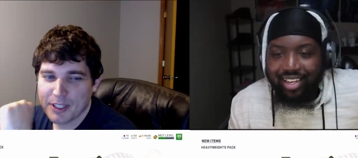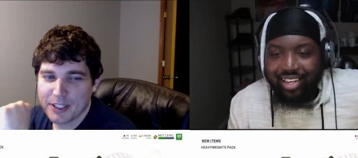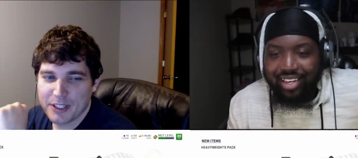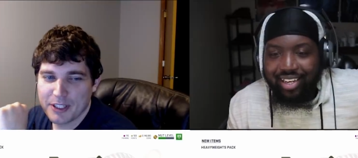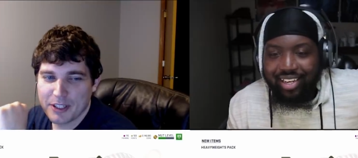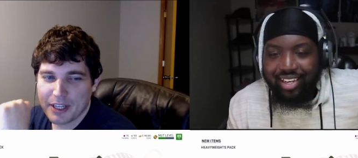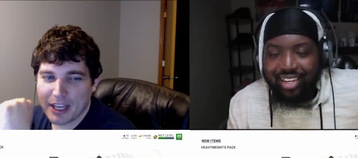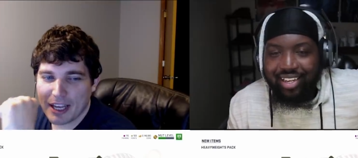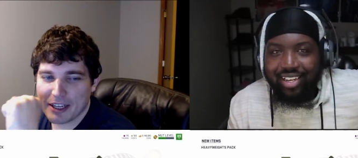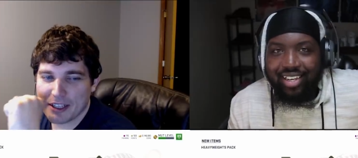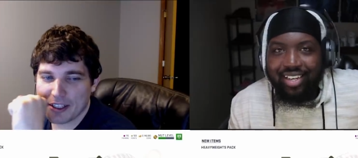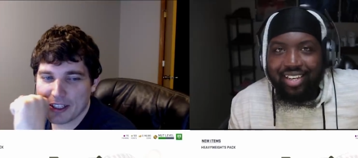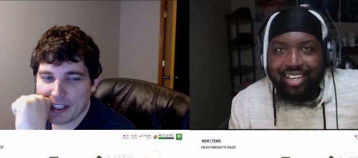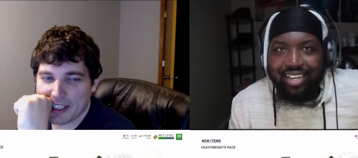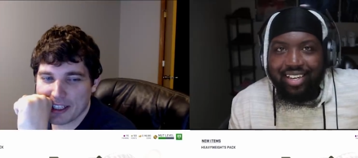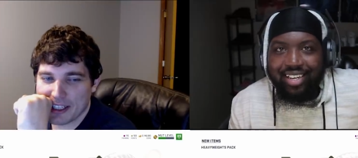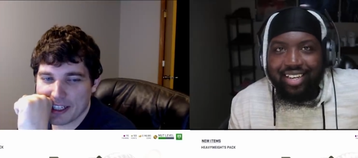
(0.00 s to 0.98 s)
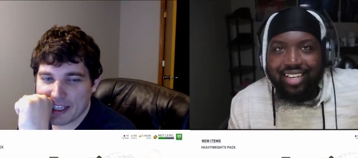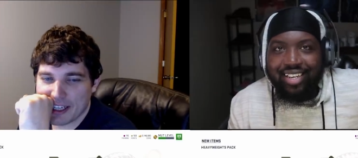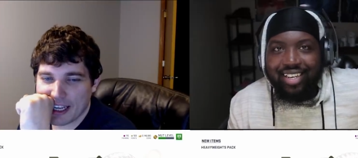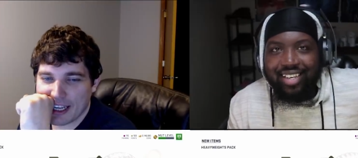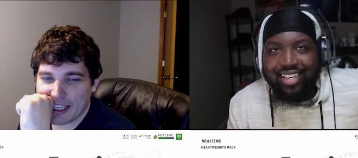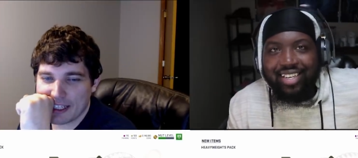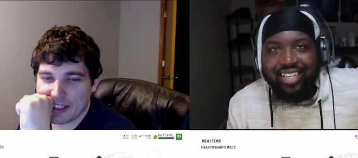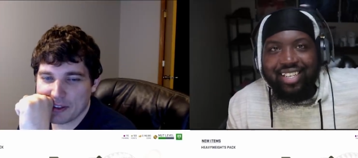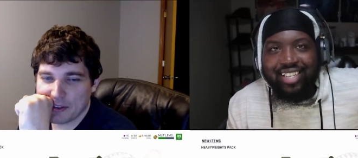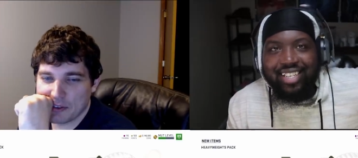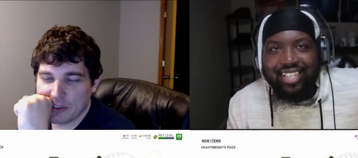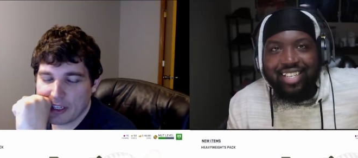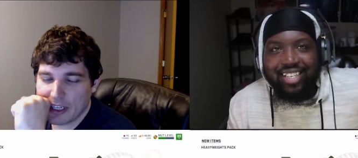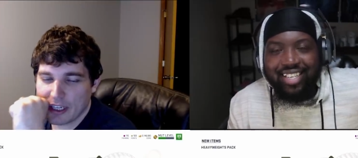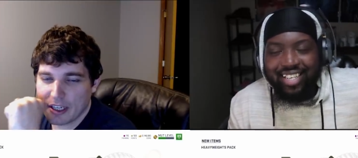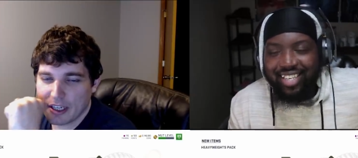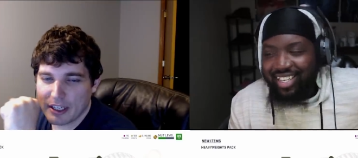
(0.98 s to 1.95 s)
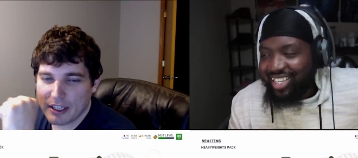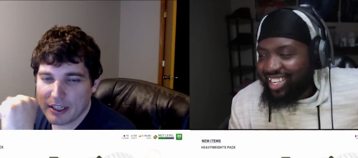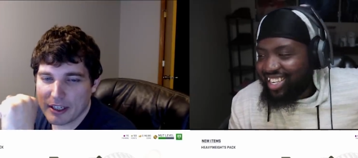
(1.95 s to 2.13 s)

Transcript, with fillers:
Speaker 1: You kind of, you, you kind of. Uh,